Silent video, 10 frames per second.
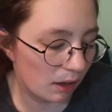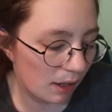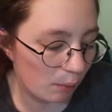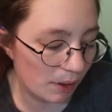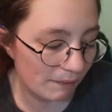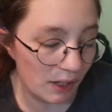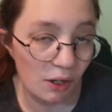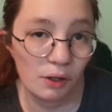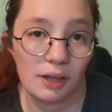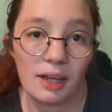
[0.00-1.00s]
like one of
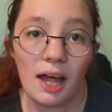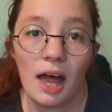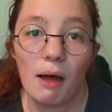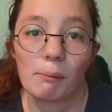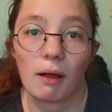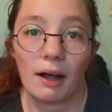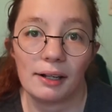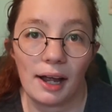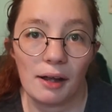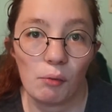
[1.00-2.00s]
those blind
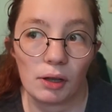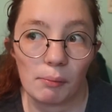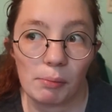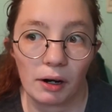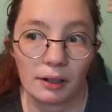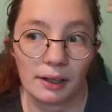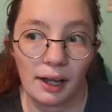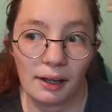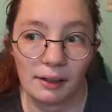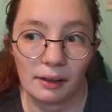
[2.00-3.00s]
date with a book
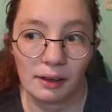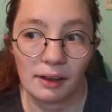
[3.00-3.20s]
things